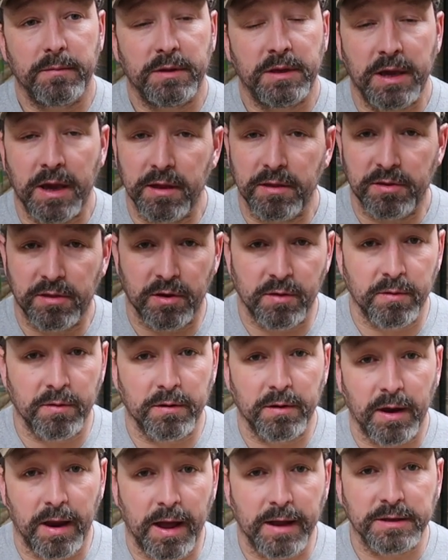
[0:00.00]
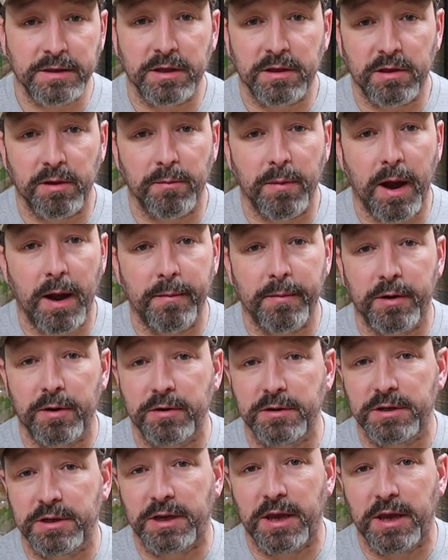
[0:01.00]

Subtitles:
Get lots of thermometers